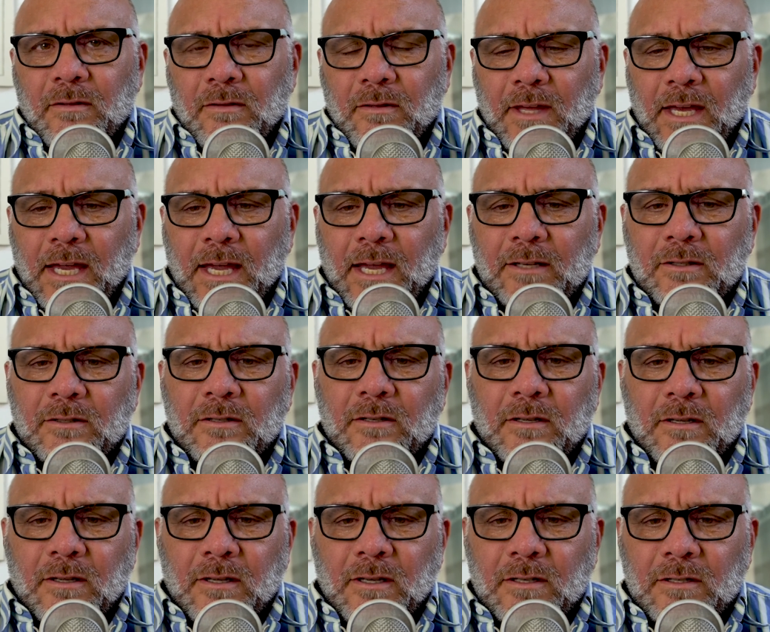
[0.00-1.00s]
that
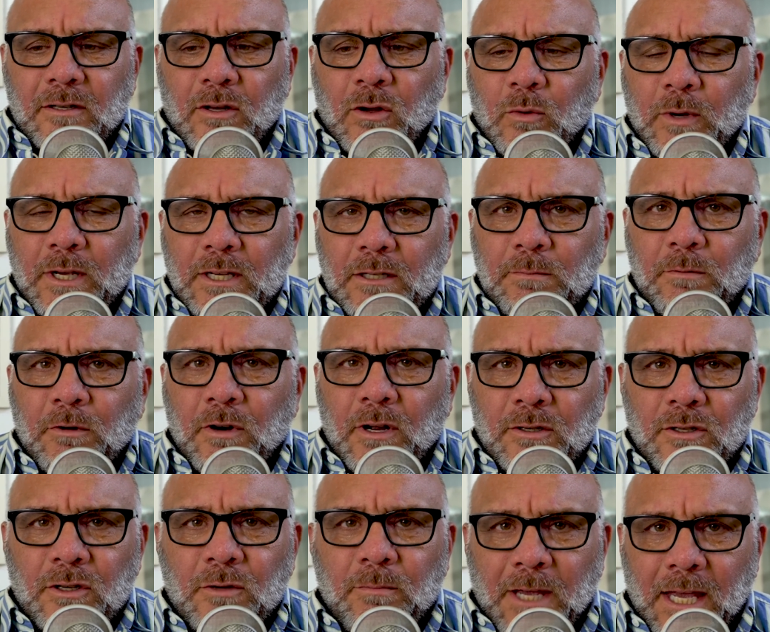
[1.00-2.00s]
has always
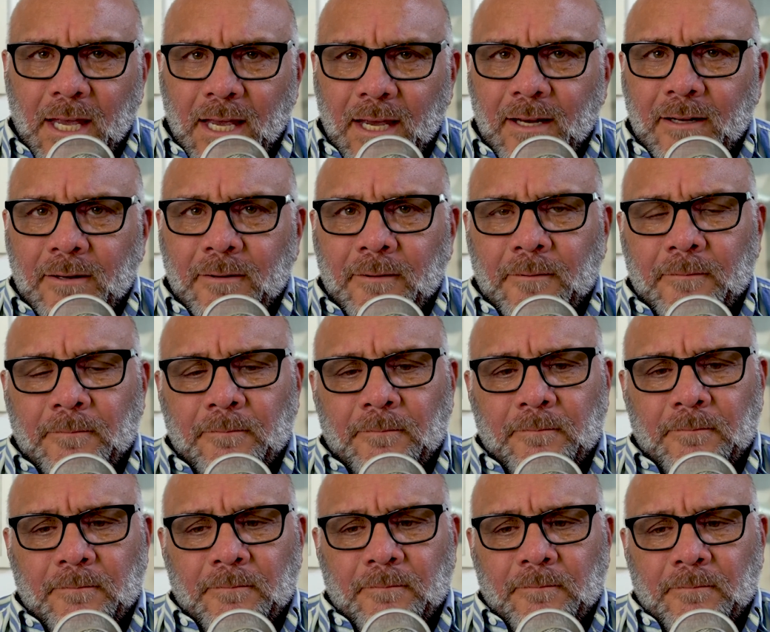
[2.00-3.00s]
brought you pain
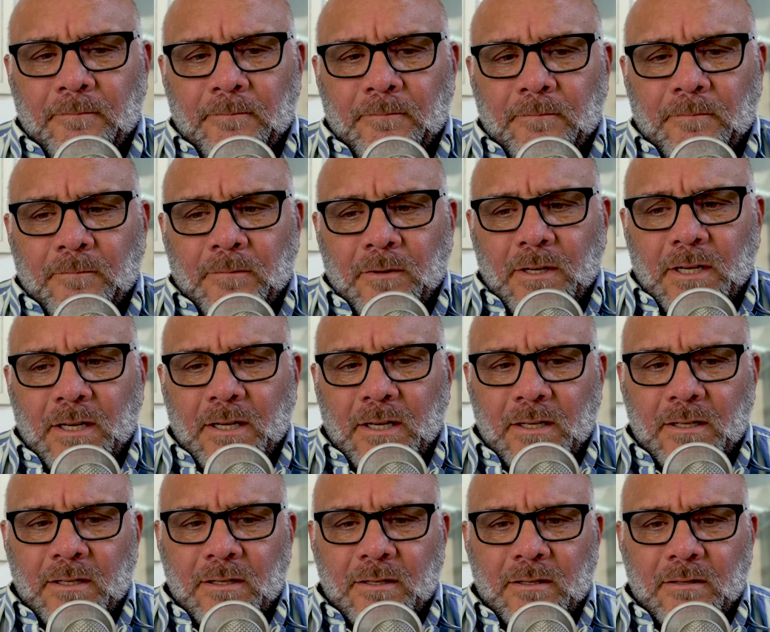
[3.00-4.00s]
and
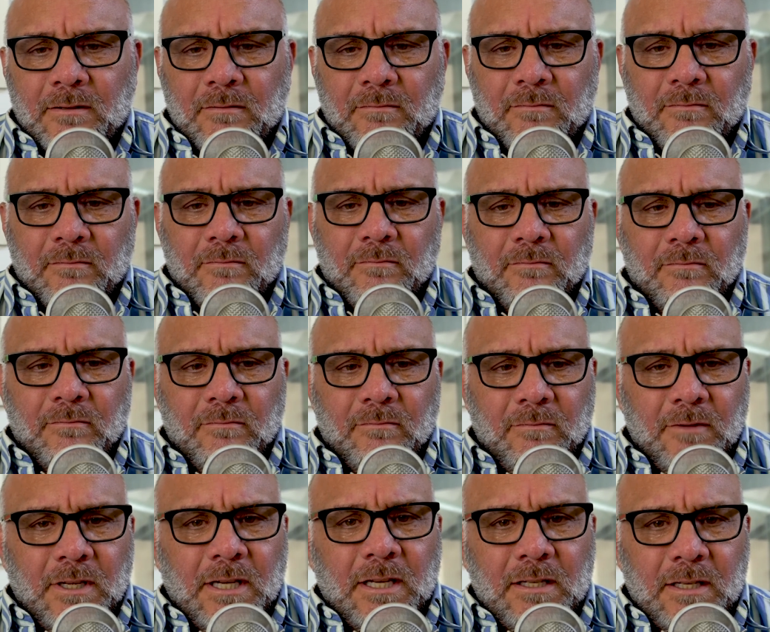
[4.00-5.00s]
has
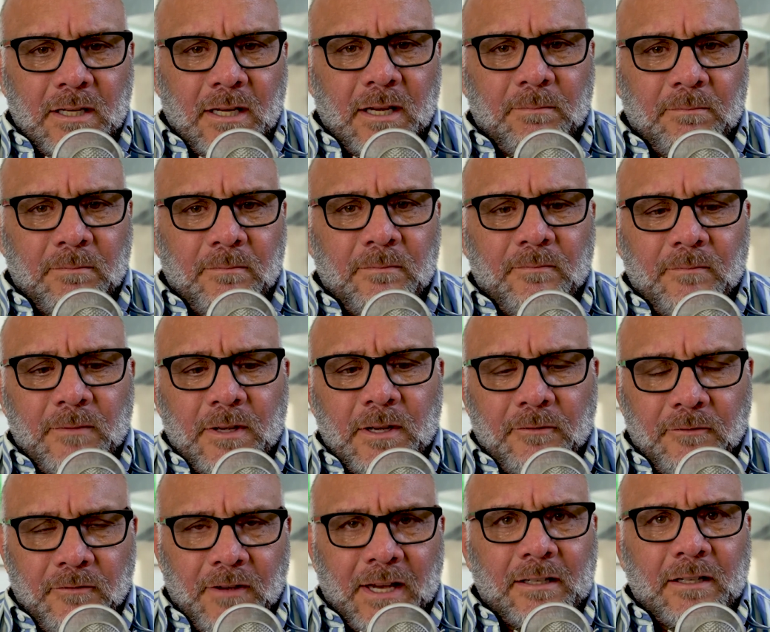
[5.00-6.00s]
ended up
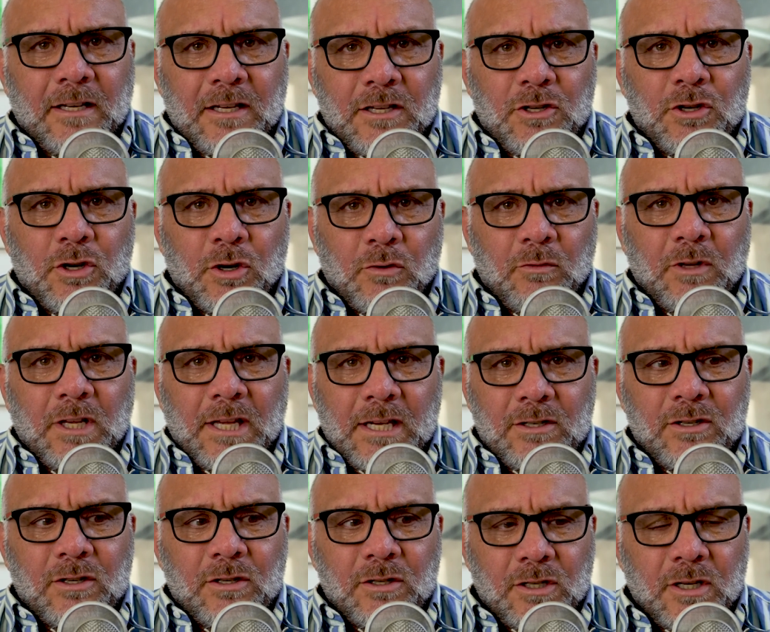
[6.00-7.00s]
affecting your
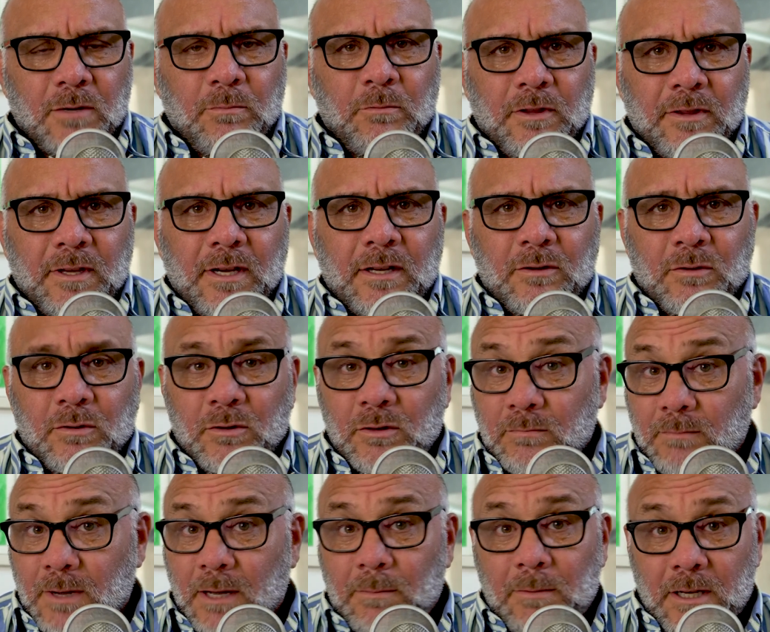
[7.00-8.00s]
relationship with
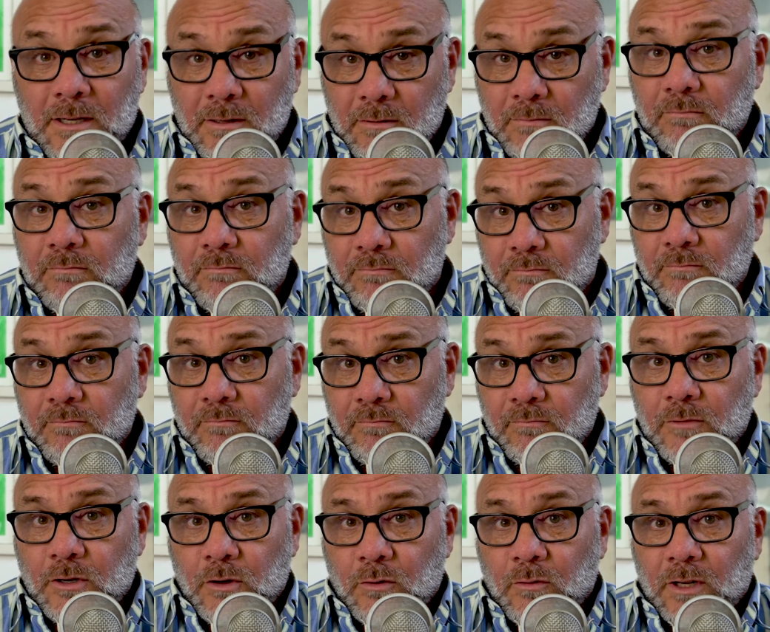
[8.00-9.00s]
others, maybe
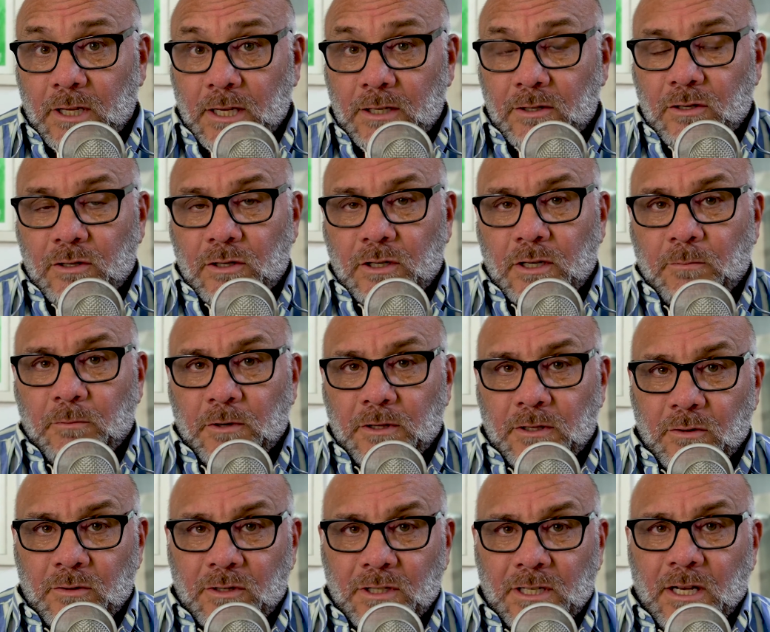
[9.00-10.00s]
your relationship
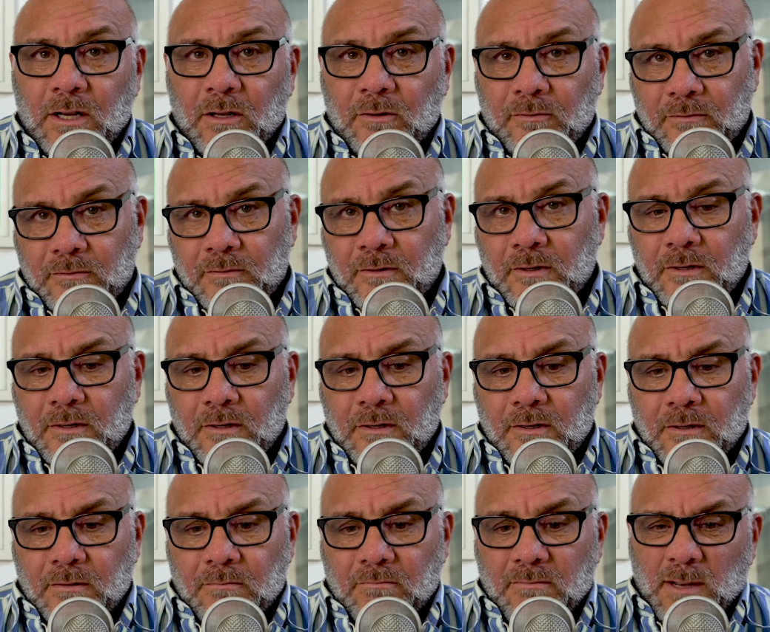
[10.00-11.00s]
with yourself.
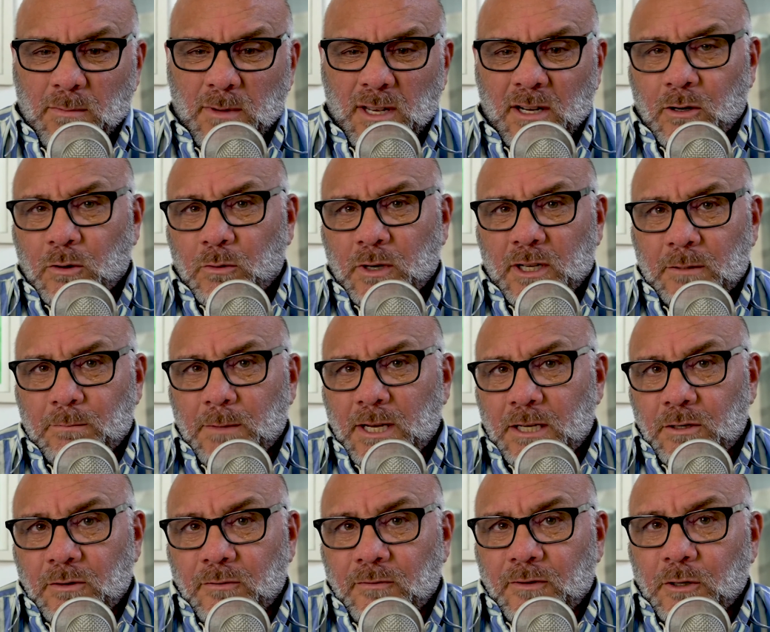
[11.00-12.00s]
Maybe it always
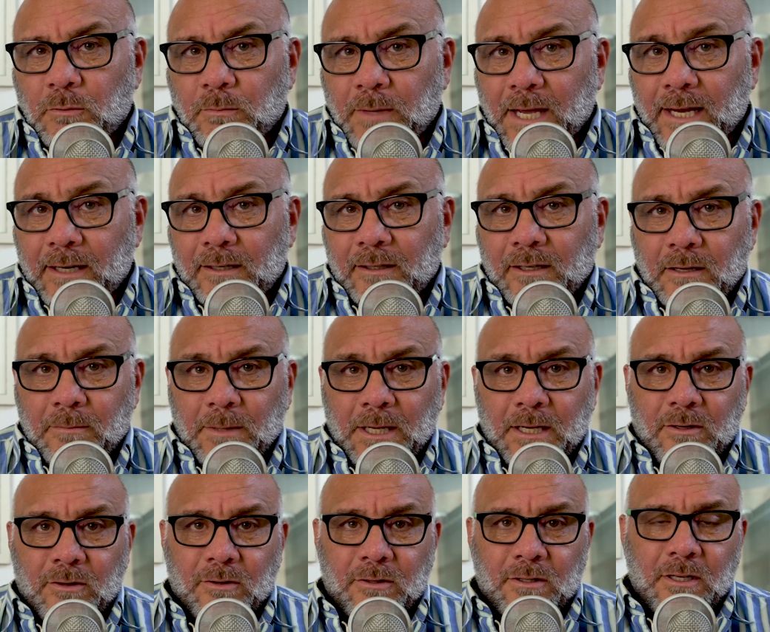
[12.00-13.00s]
made you feel badly
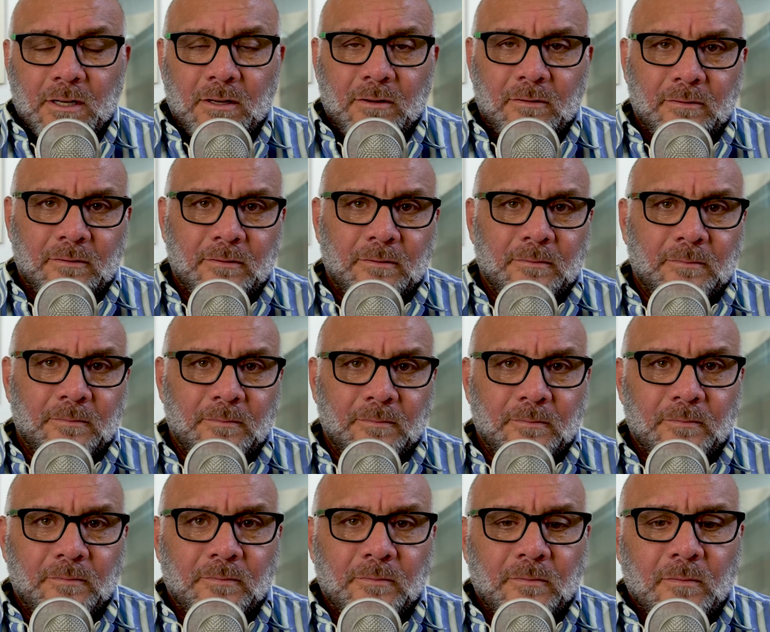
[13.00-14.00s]
about yourself.
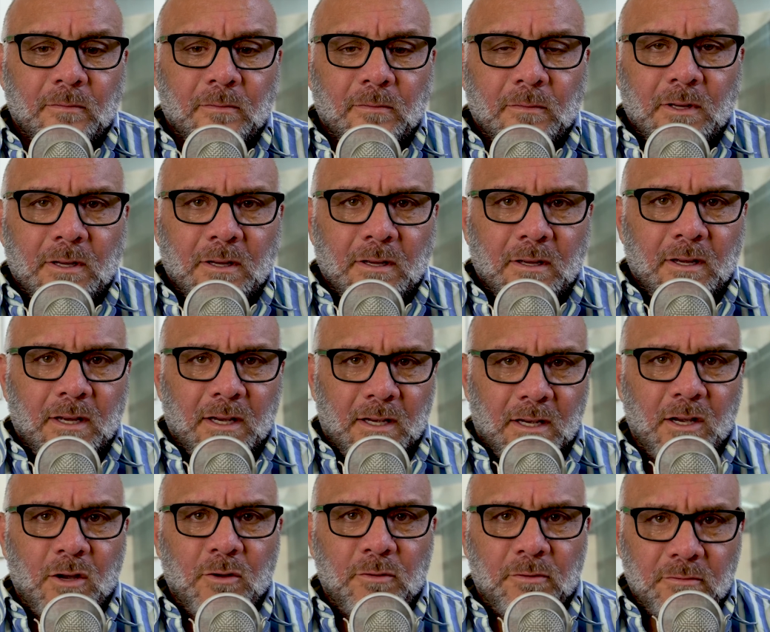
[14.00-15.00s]

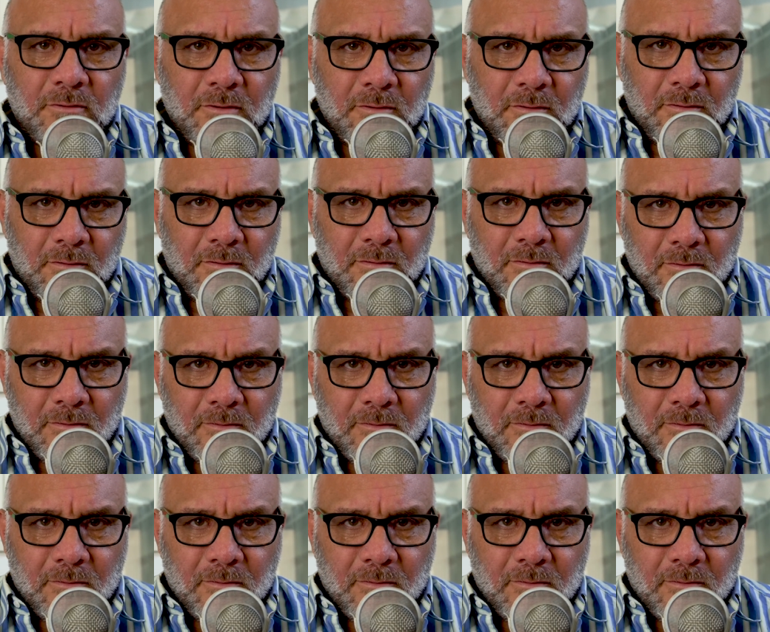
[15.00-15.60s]
And go through